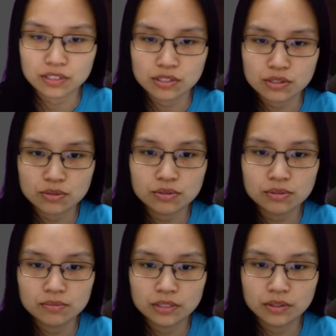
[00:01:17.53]
to,
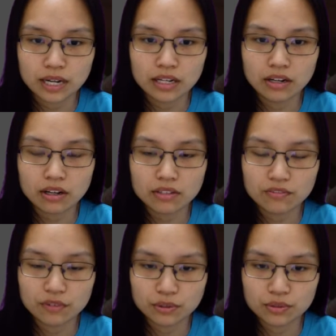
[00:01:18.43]
you'll unlock the
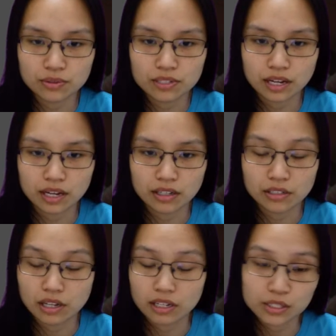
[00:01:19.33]
photos
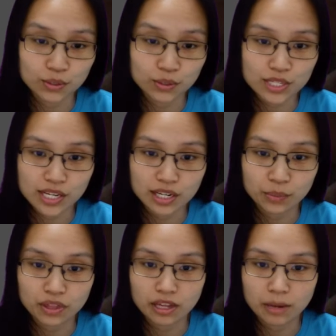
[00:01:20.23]
associated
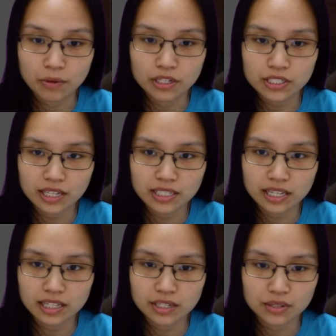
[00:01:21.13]
with that project, and
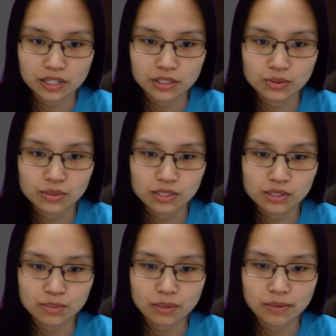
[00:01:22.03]
then you can choose it. So
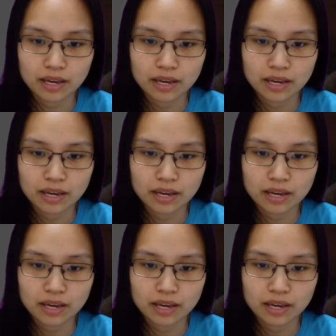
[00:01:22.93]
maybe I